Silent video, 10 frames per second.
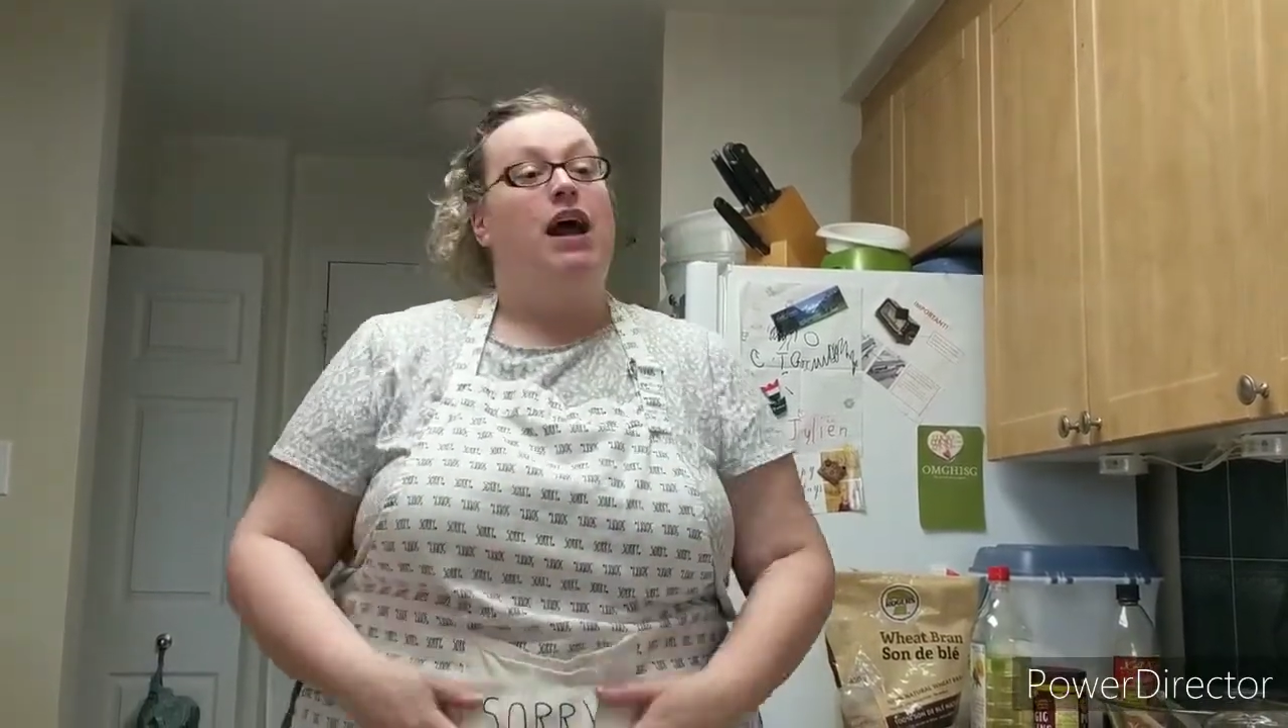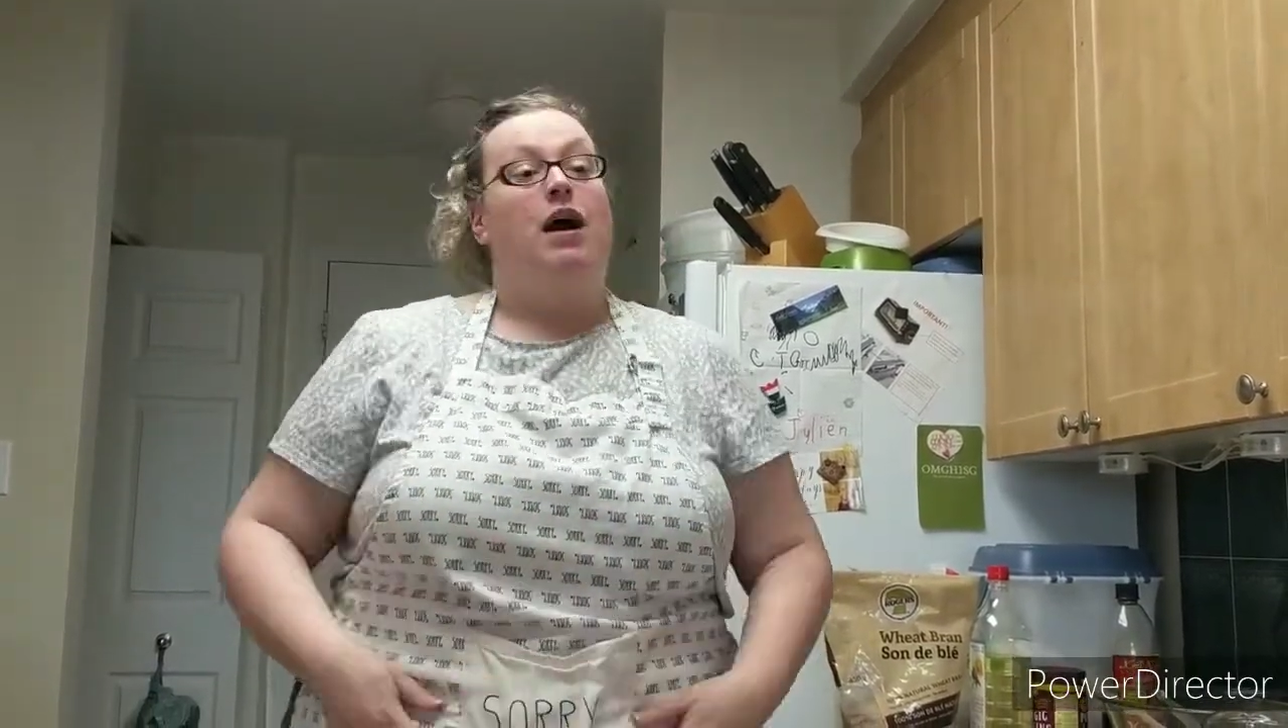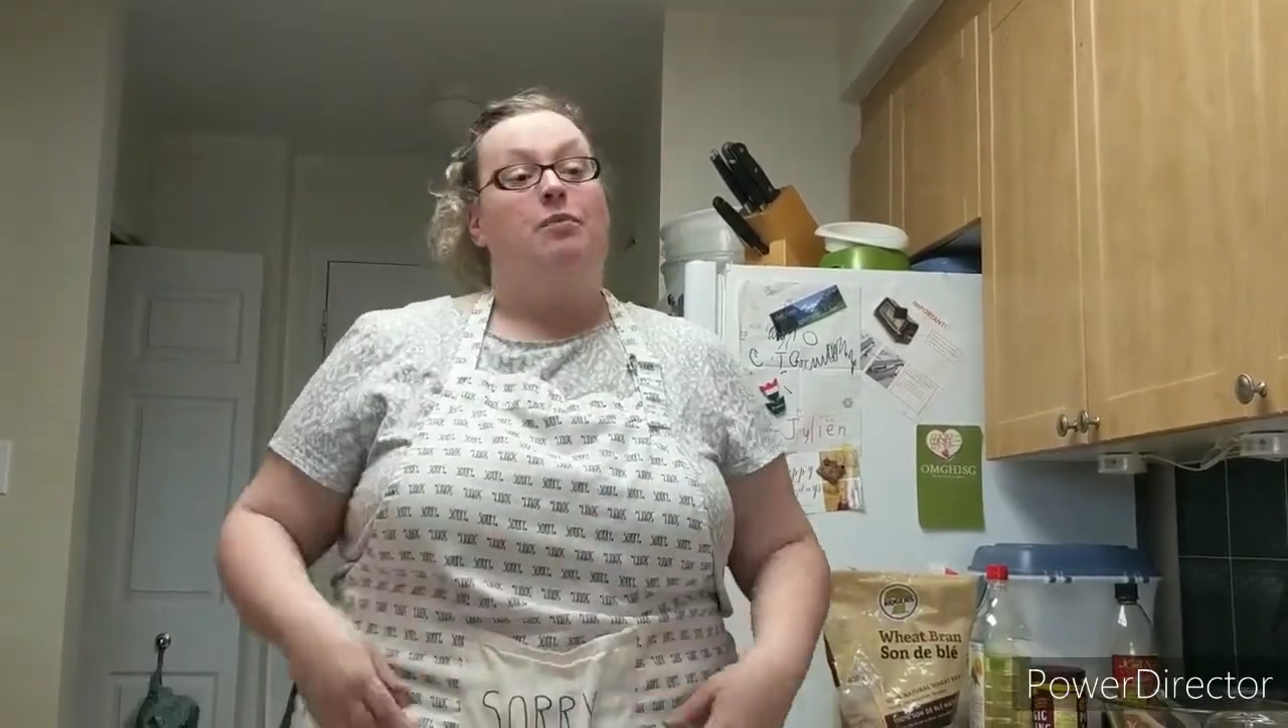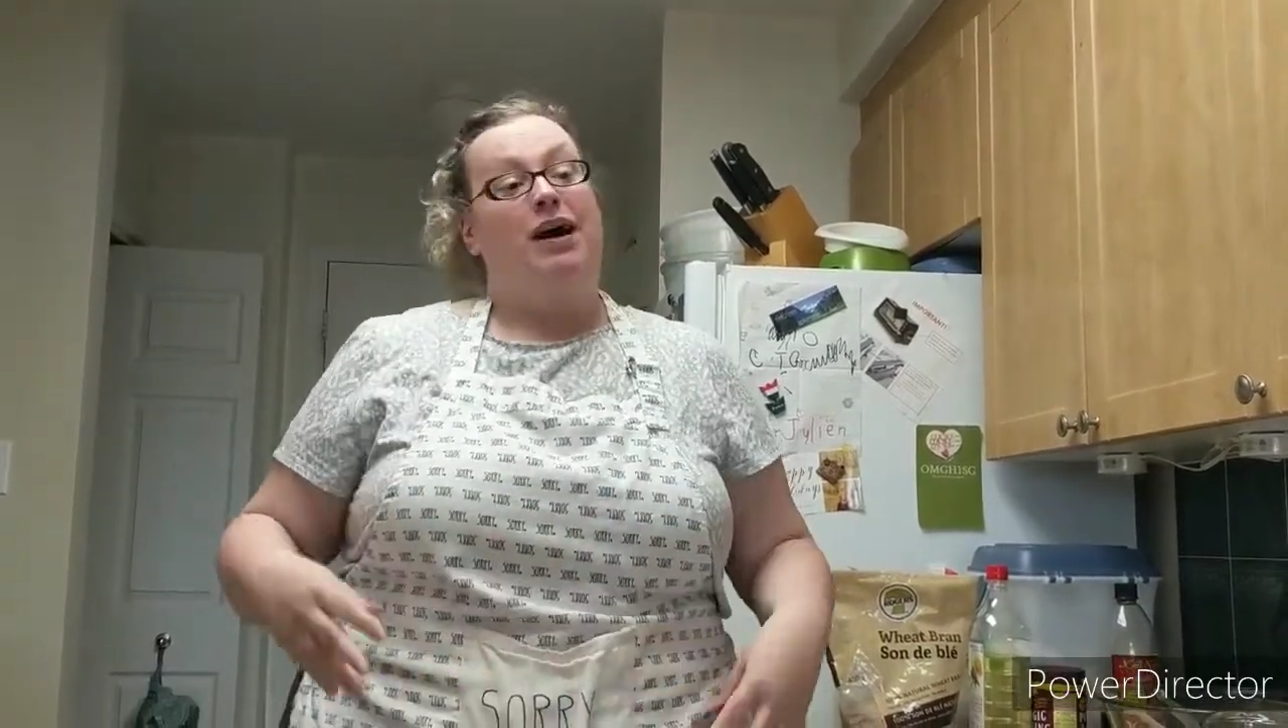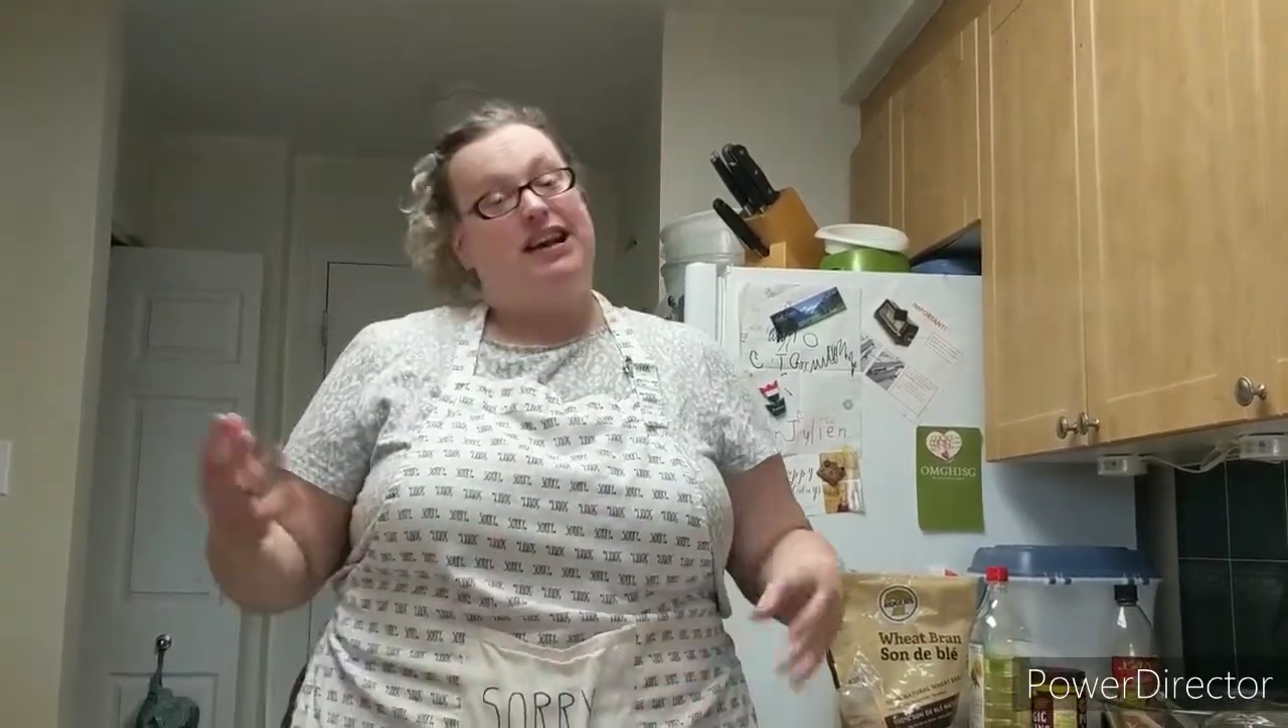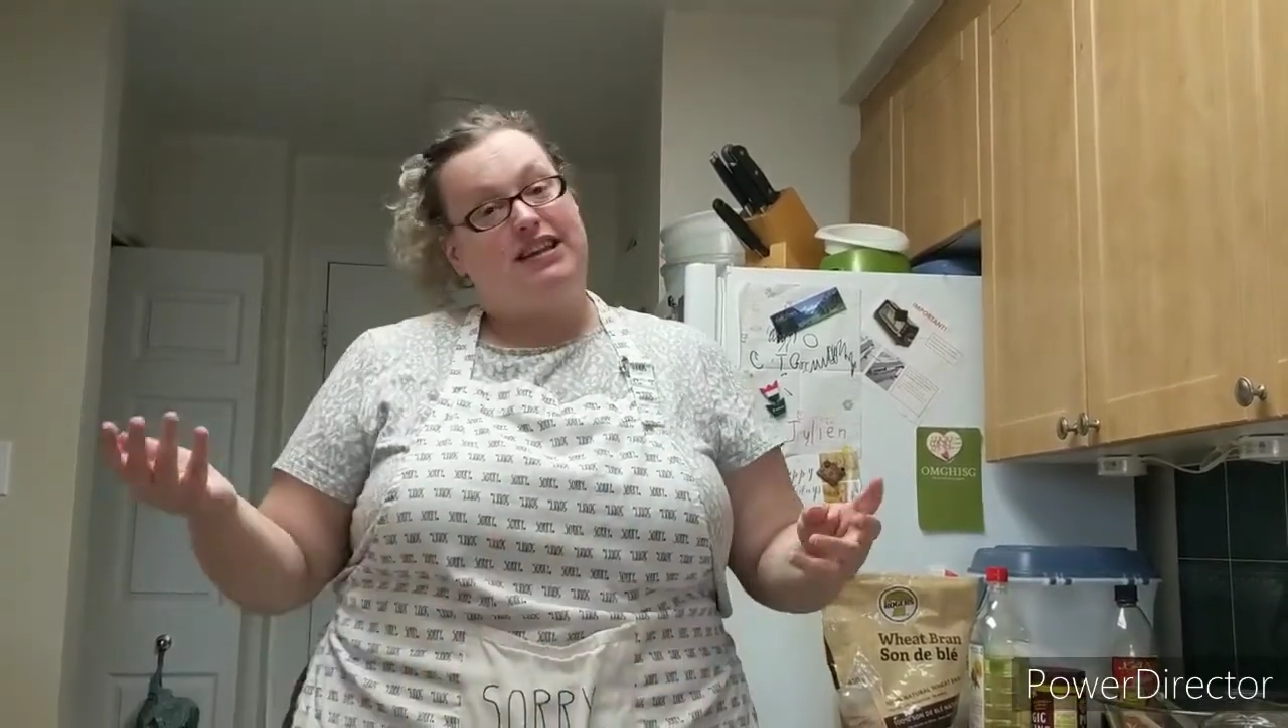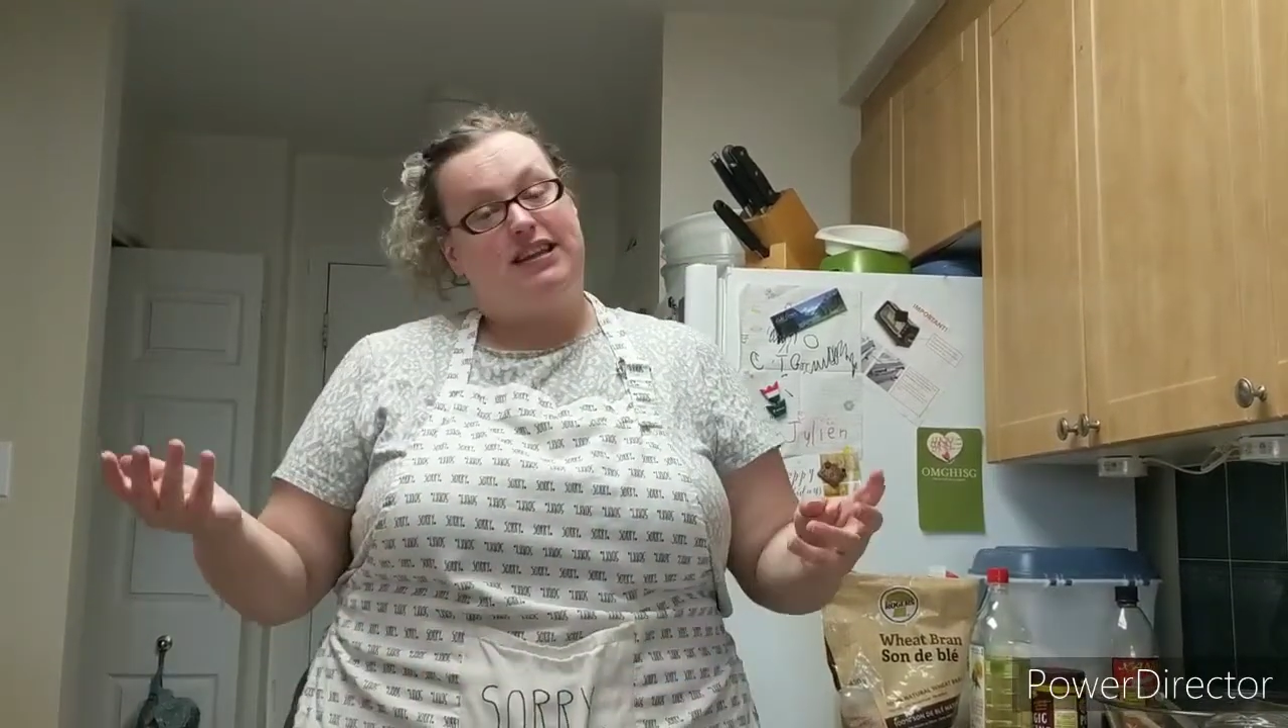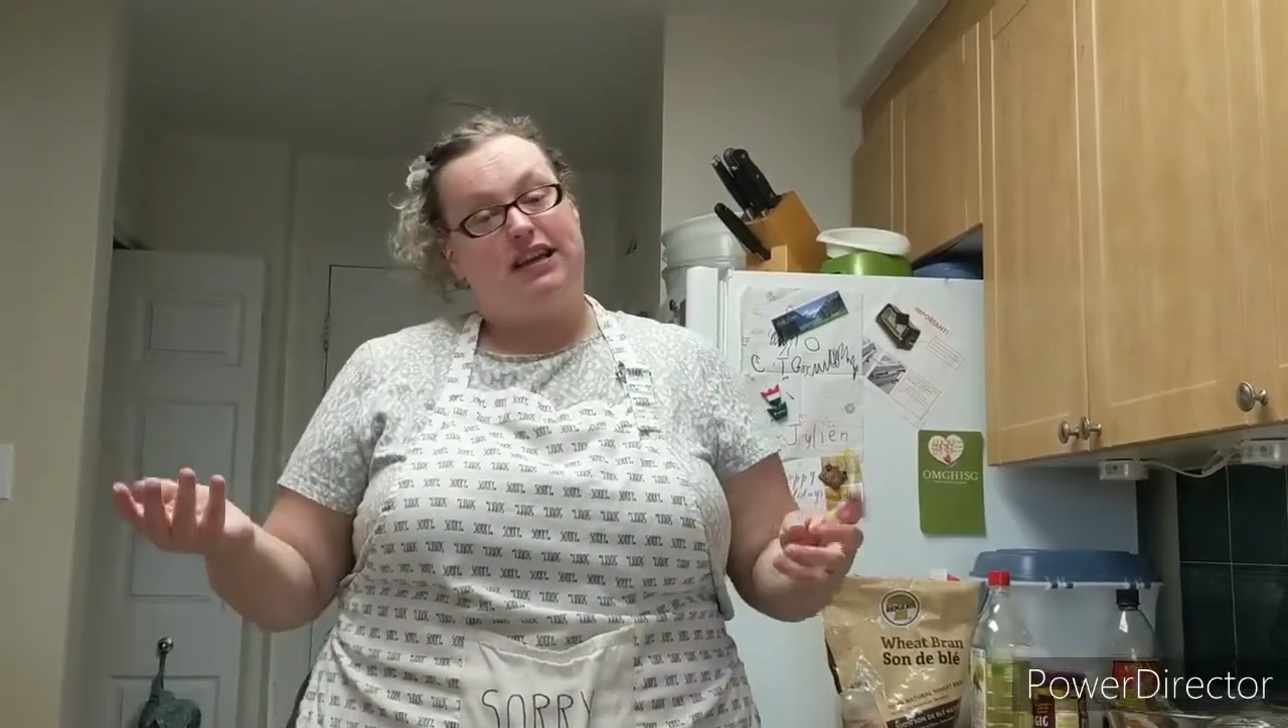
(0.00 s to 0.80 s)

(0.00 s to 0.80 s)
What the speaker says: But